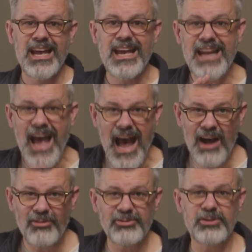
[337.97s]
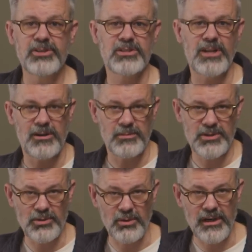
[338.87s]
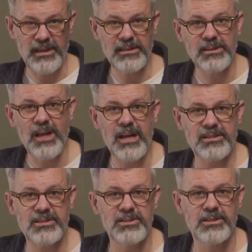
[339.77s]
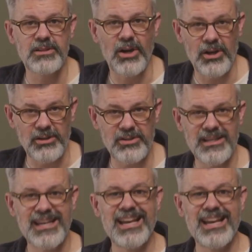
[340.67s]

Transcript: And after the Sodom story, Lot's daughters